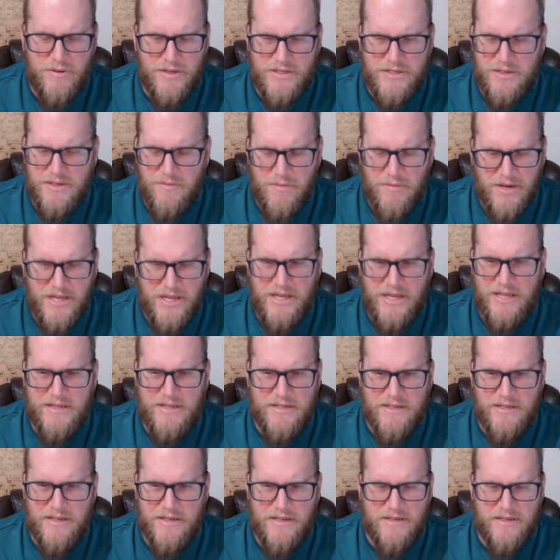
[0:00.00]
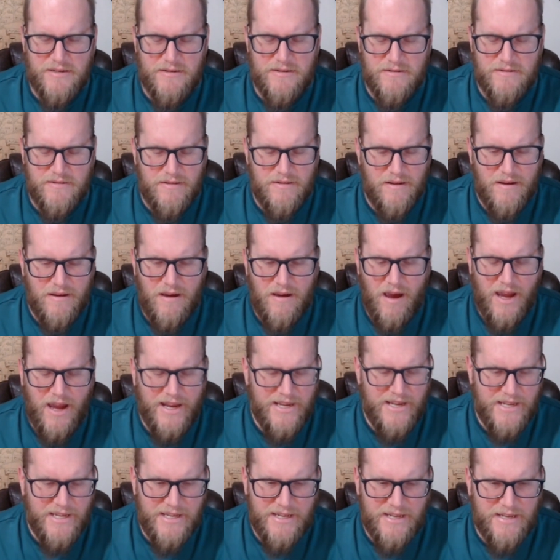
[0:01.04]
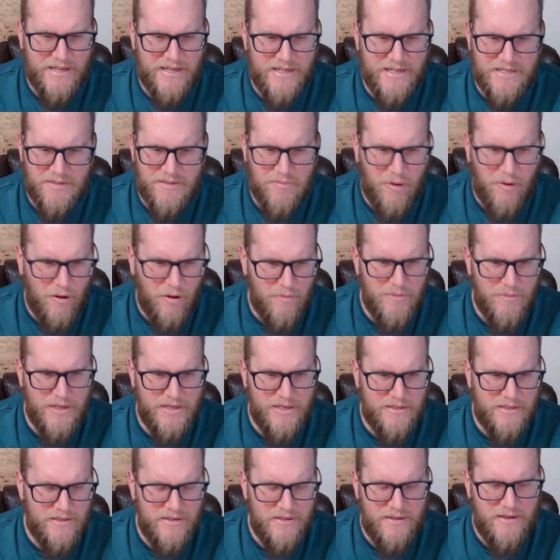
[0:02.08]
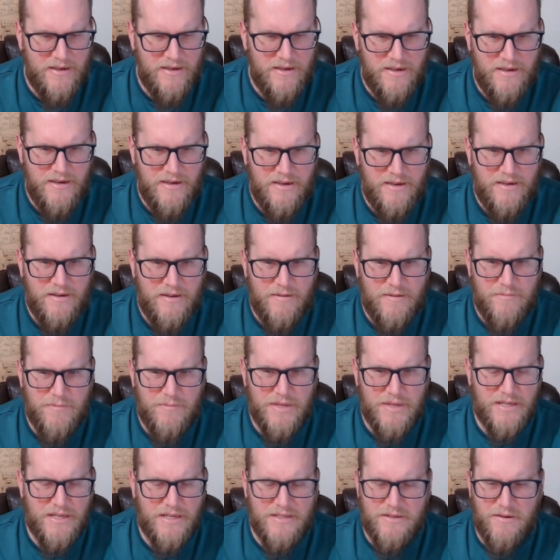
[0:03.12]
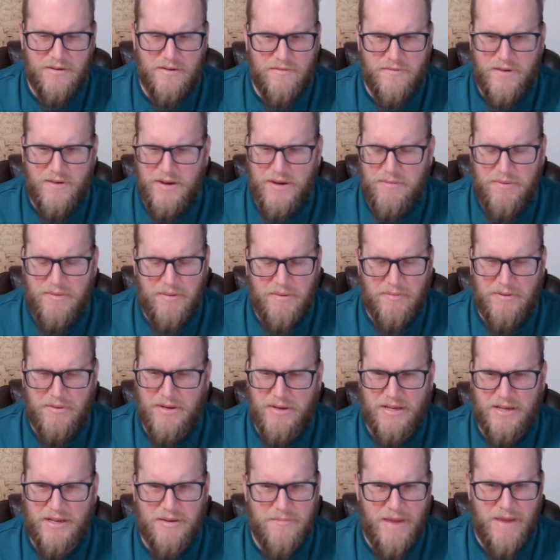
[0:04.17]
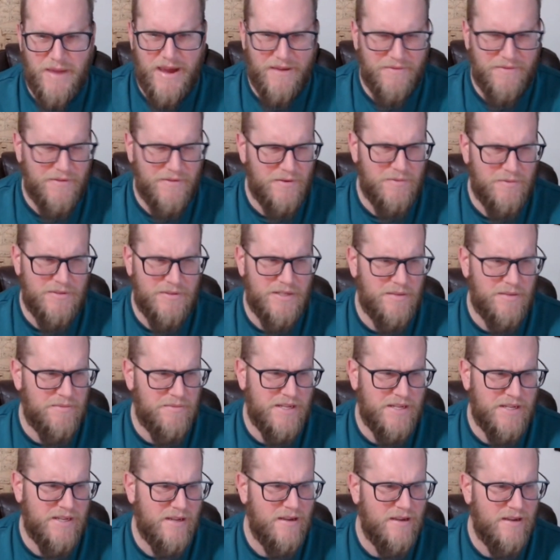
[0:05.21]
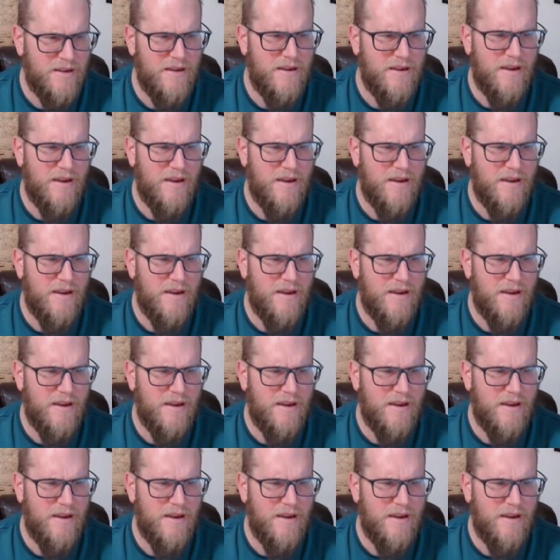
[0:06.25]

somebody in hiding in his apartment because they're afraid people are going to come after him or something.